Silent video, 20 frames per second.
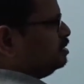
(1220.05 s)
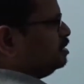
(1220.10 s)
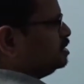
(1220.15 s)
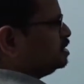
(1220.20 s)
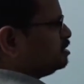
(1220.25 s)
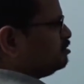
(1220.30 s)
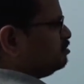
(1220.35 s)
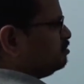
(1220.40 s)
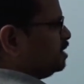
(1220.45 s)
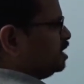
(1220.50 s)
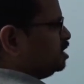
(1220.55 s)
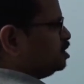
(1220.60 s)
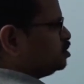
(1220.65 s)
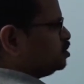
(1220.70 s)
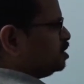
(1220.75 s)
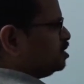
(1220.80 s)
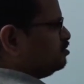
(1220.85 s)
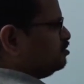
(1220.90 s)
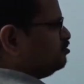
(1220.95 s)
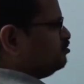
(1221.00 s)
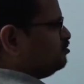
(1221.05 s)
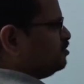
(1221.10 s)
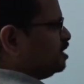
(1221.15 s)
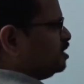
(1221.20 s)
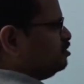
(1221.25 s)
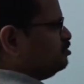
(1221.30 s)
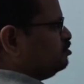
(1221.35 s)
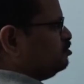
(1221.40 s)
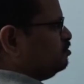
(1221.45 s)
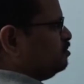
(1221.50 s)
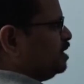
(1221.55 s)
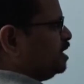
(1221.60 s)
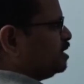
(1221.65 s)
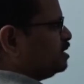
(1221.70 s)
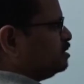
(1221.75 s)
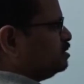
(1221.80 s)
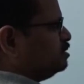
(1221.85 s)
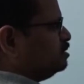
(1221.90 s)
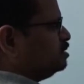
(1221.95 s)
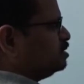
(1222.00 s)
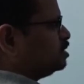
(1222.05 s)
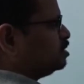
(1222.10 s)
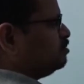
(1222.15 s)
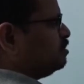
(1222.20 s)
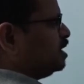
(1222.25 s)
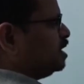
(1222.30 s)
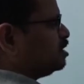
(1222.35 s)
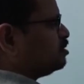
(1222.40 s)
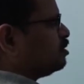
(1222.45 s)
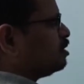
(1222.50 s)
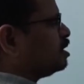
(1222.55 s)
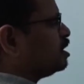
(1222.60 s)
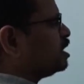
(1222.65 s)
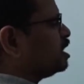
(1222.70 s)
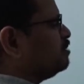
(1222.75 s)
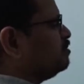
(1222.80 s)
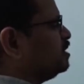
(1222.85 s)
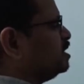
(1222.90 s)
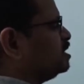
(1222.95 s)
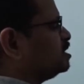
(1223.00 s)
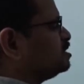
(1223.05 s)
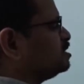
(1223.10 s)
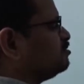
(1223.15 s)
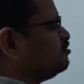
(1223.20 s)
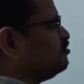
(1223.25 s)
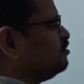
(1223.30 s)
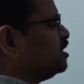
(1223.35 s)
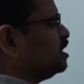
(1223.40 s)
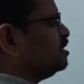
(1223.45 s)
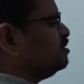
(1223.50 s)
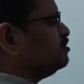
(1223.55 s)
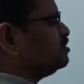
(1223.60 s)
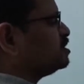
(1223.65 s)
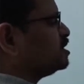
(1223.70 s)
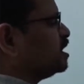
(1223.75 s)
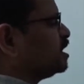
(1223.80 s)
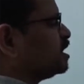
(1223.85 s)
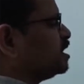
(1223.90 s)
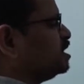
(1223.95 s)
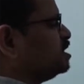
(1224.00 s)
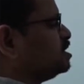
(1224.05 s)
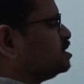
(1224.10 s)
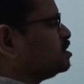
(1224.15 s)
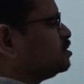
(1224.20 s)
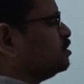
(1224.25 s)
7 minus 2 equal to 5 meters by total time is 5 seconds.